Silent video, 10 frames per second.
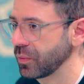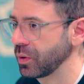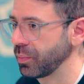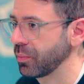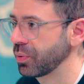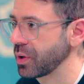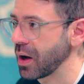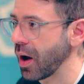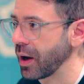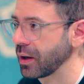would be pretty
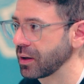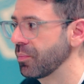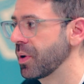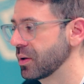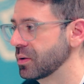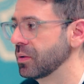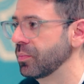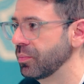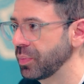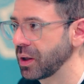high compared to
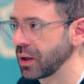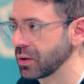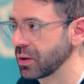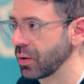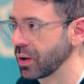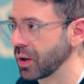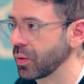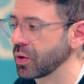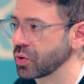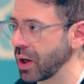being in Tokyo
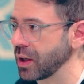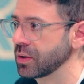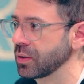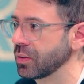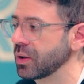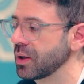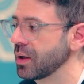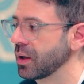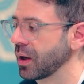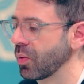and trying to
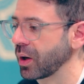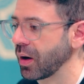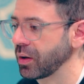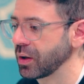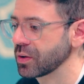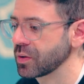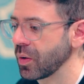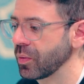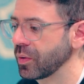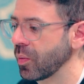get work out here.
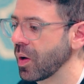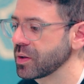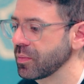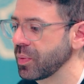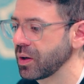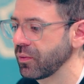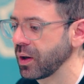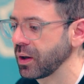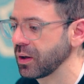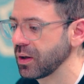So there was a bit of
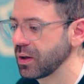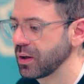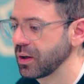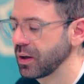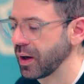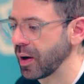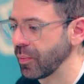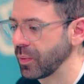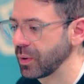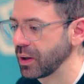an